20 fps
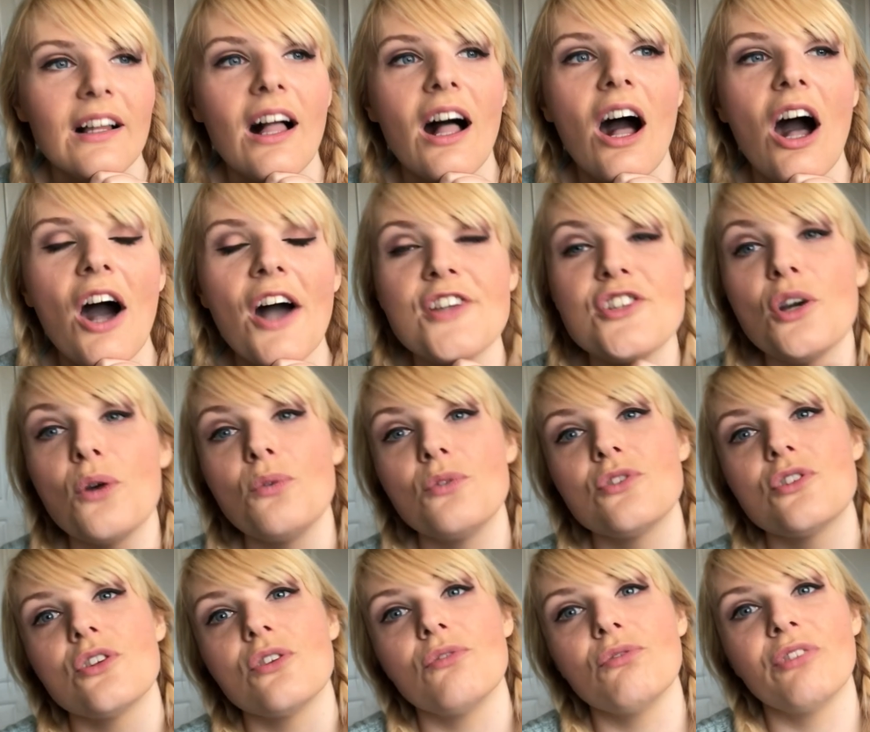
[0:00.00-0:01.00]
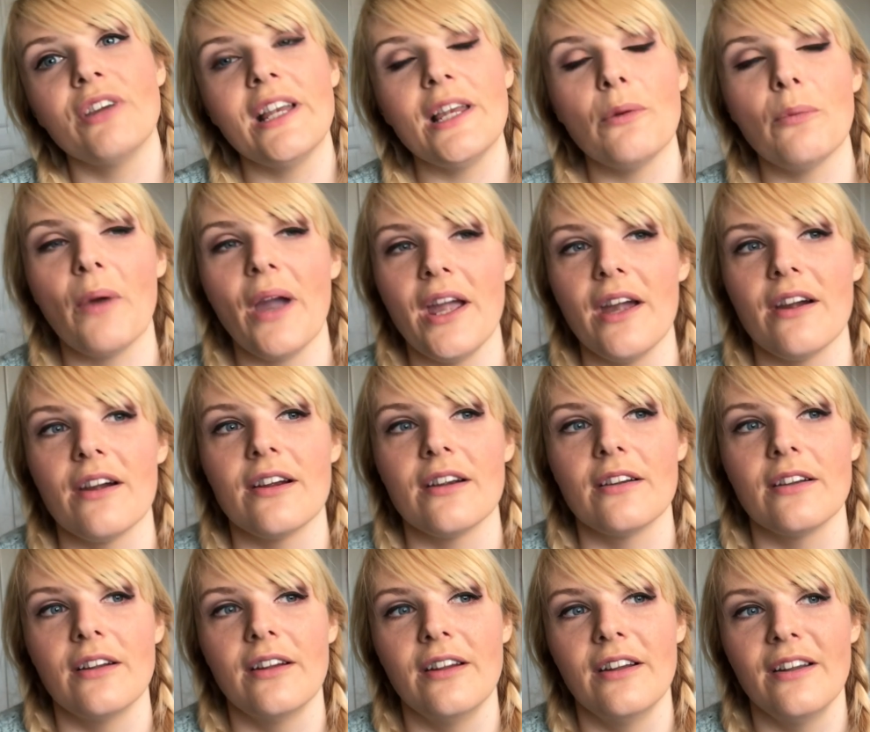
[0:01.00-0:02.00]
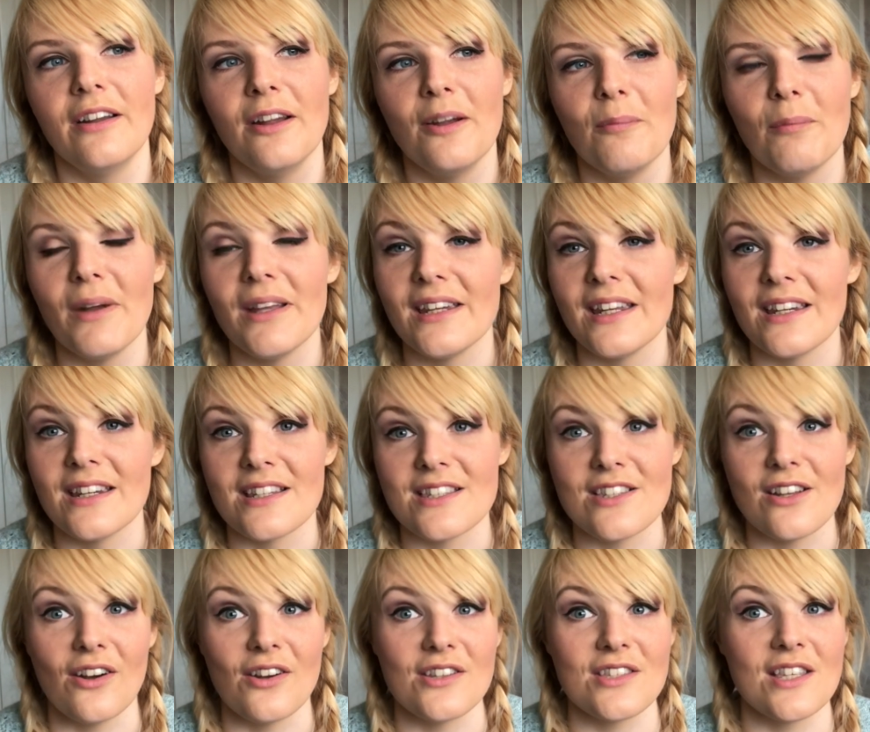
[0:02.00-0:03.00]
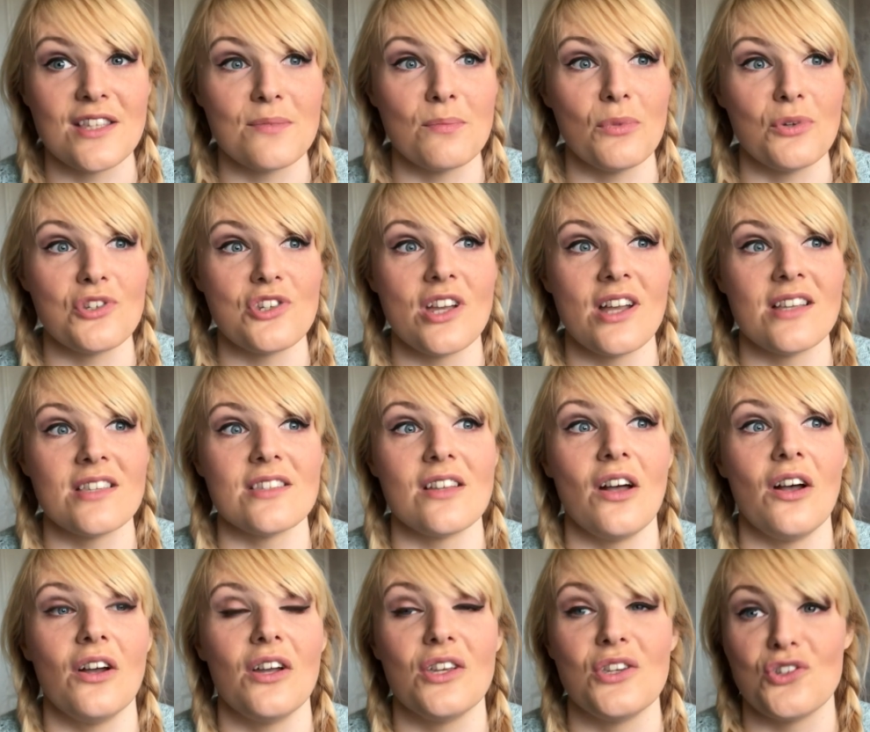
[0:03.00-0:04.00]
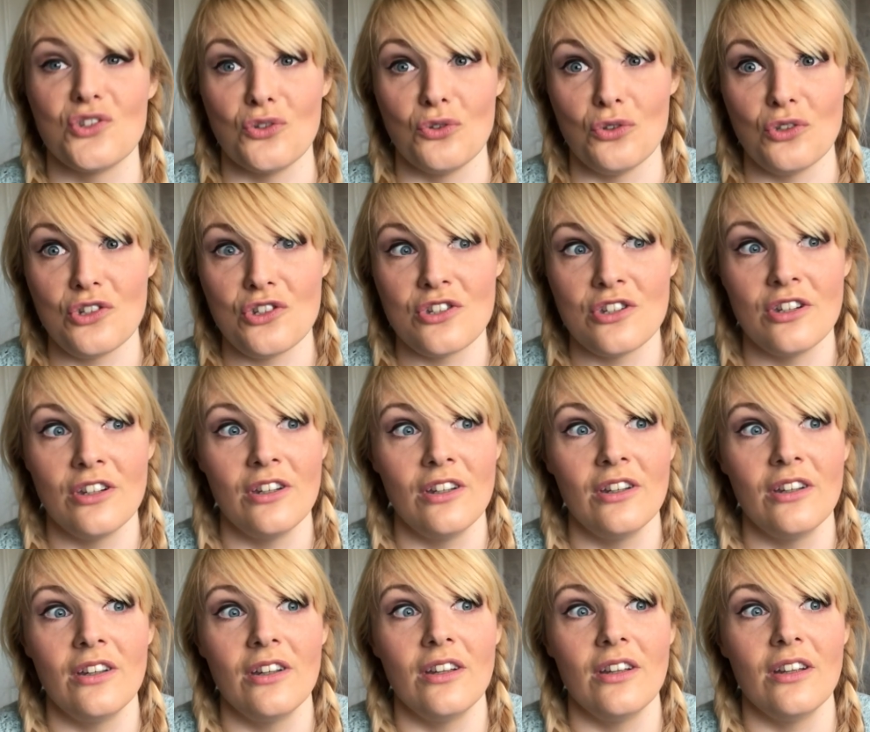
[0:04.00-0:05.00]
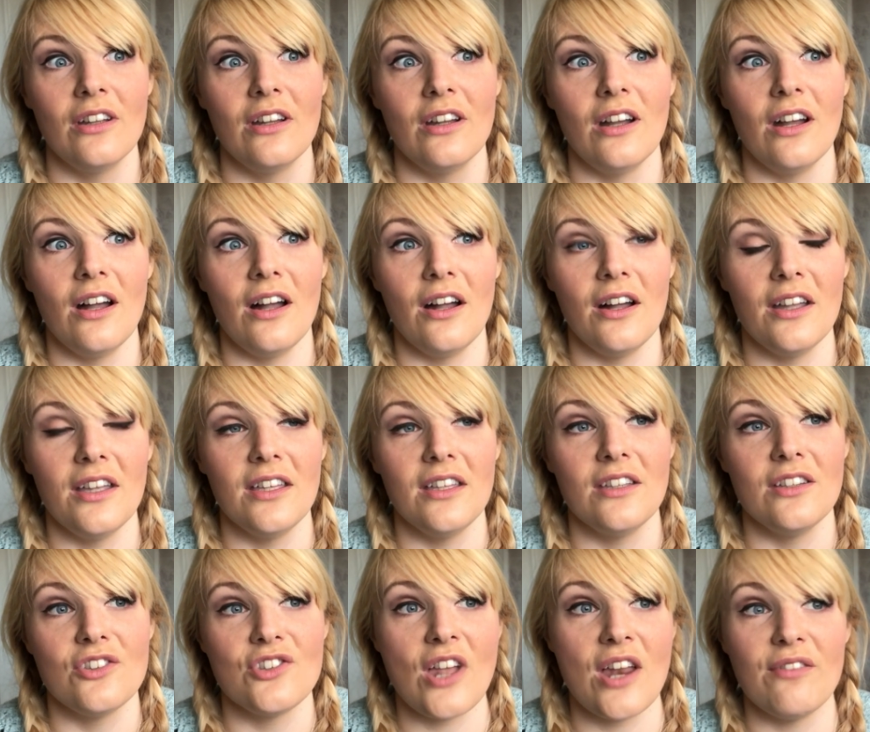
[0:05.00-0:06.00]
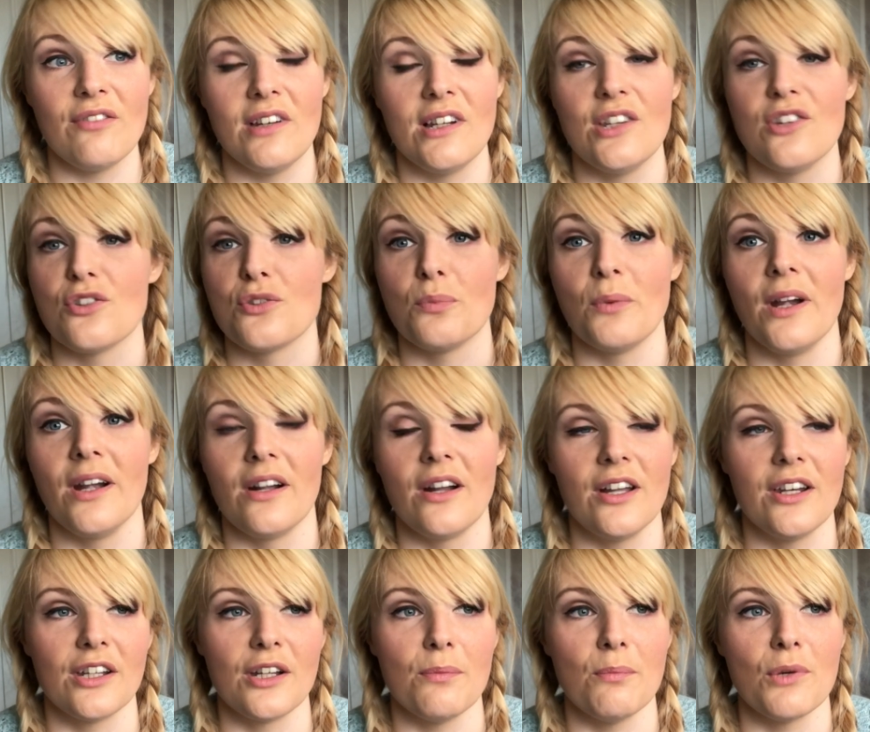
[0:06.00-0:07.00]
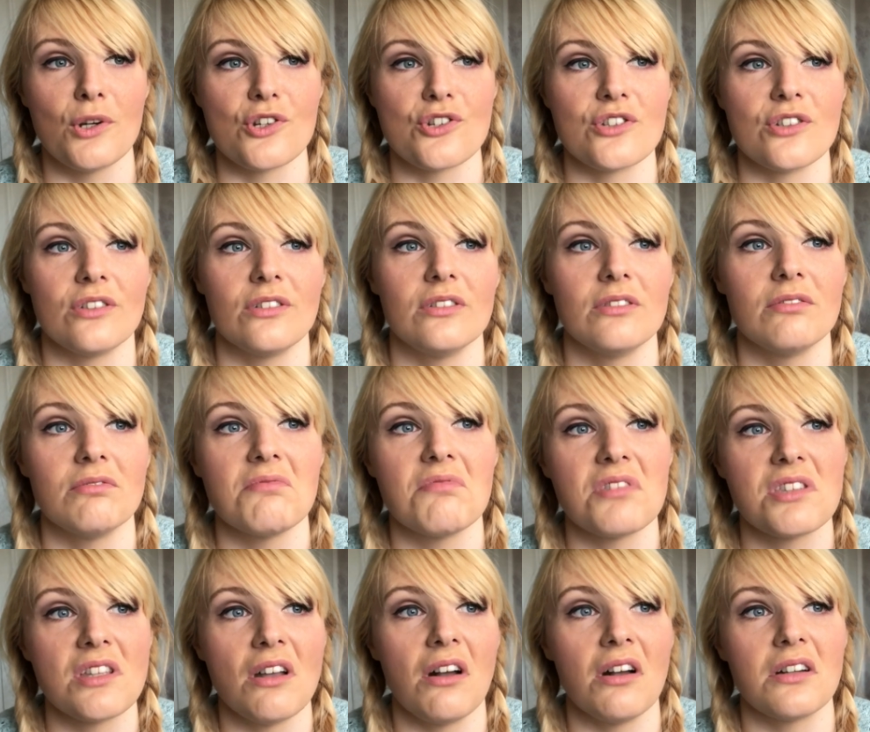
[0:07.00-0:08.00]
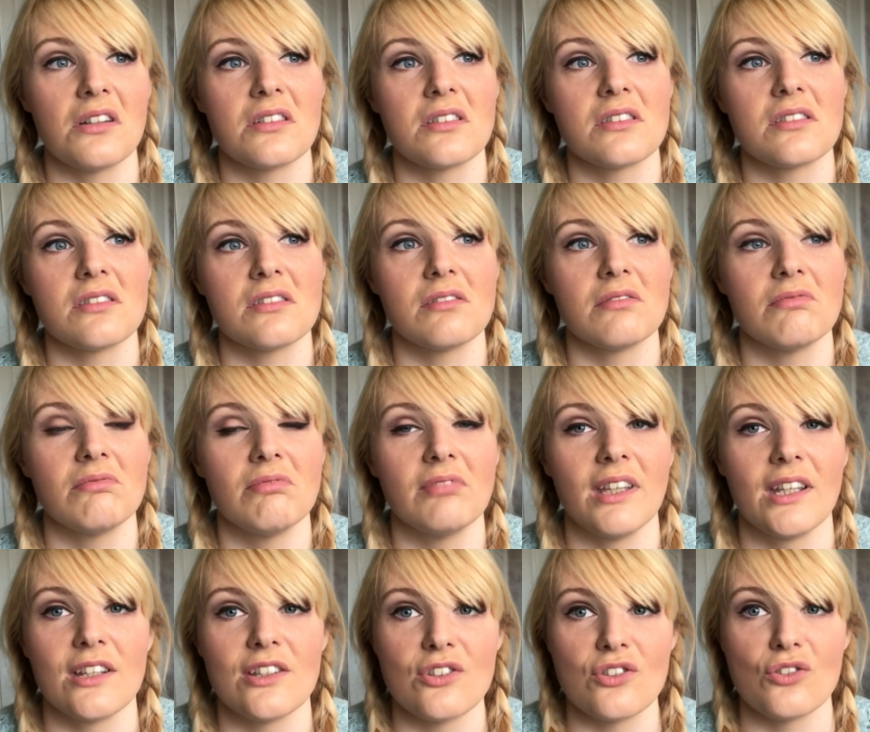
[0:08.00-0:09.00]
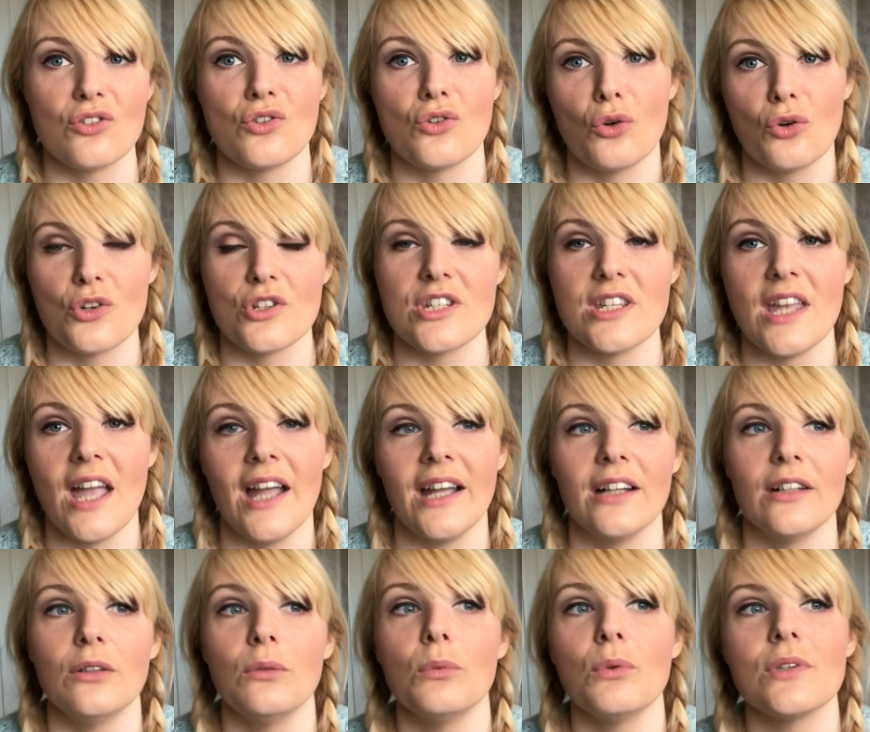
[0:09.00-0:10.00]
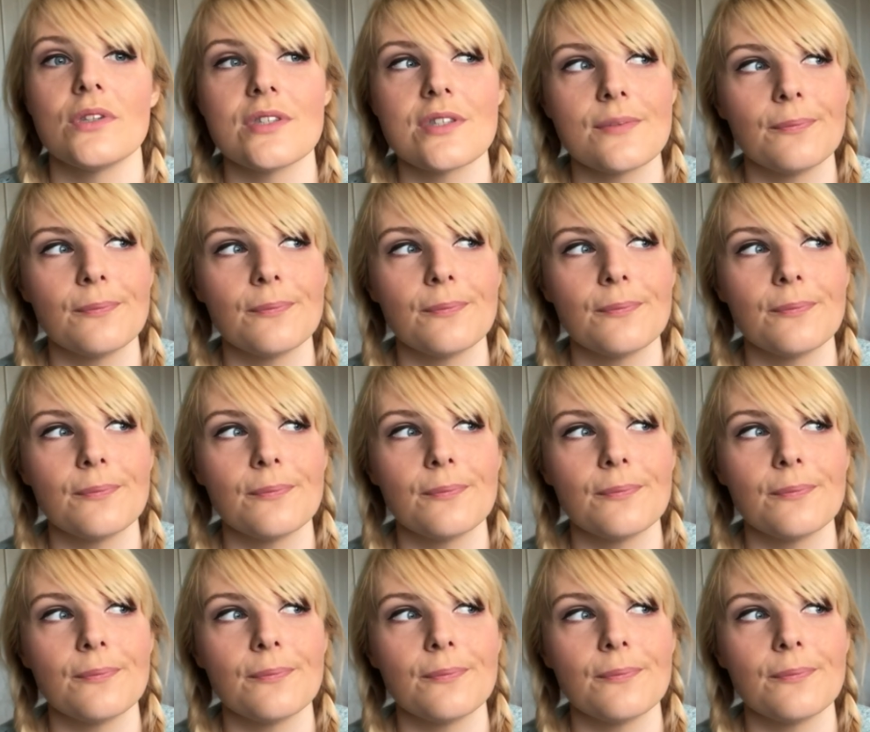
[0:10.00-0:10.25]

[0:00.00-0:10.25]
I don't really wear my knitted socks as much as I should. I generally just wear kind of commercial socks, like shorty ankle ones,